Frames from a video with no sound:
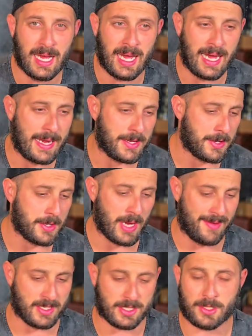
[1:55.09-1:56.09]
Uh, you can
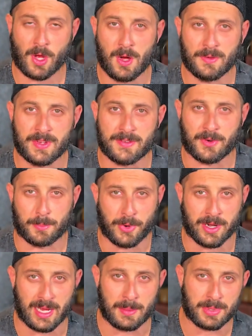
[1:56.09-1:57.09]
have a solvent for
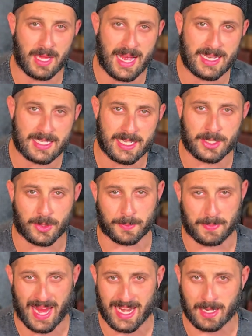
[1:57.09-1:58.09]
printing on plastics or
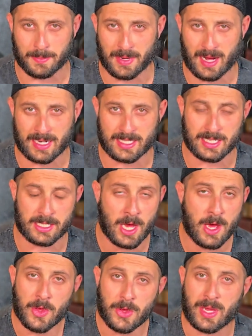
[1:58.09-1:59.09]
painted boxes.